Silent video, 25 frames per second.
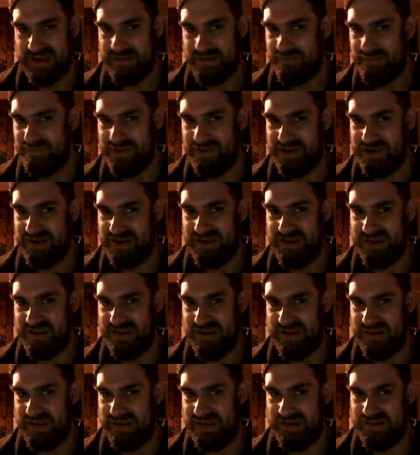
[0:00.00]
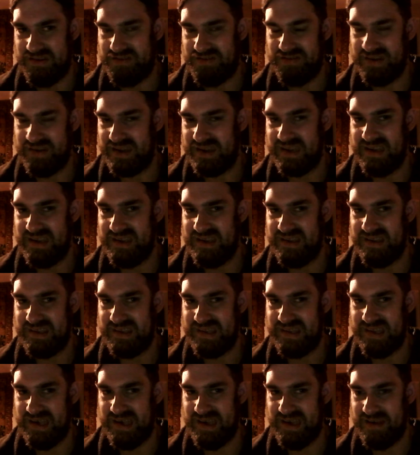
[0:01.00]
But the trick is
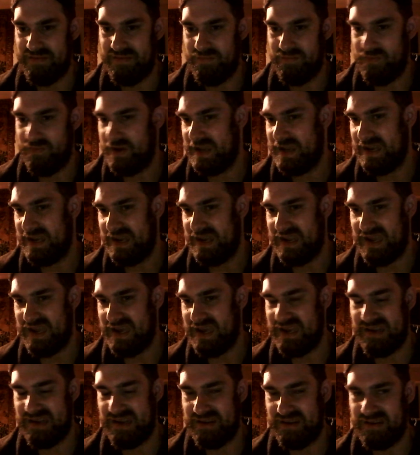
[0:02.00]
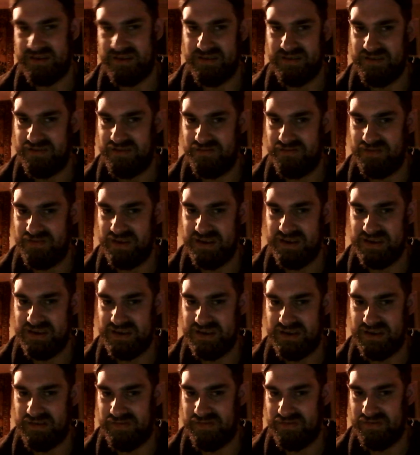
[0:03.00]
that when Atticus
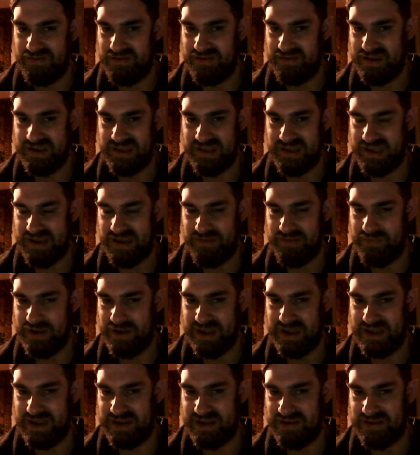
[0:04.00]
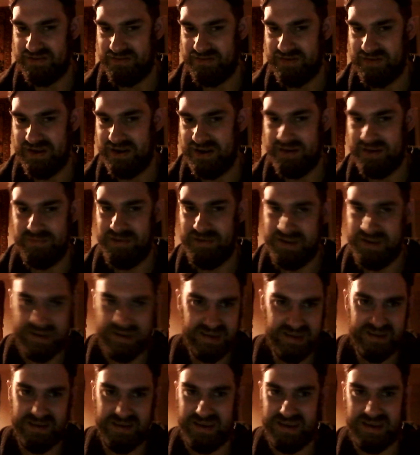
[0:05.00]
reaches for it, they wake her up.
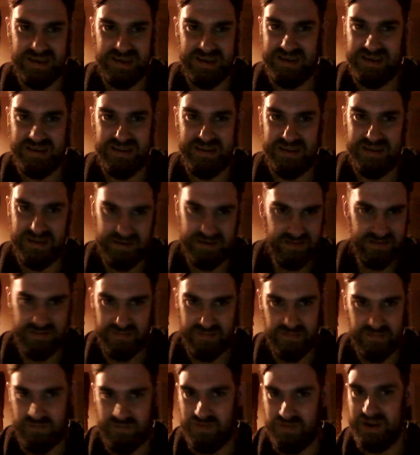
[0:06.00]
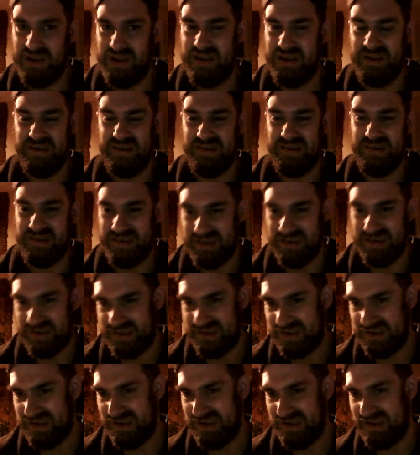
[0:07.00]
It's like this really
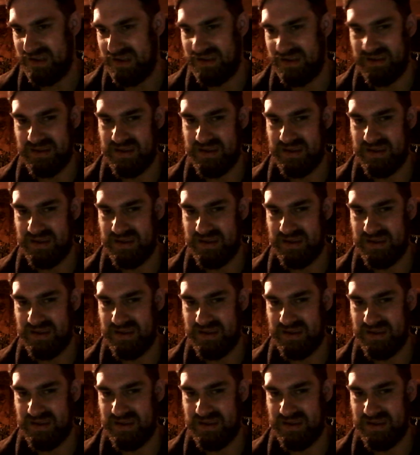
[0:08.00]
dusty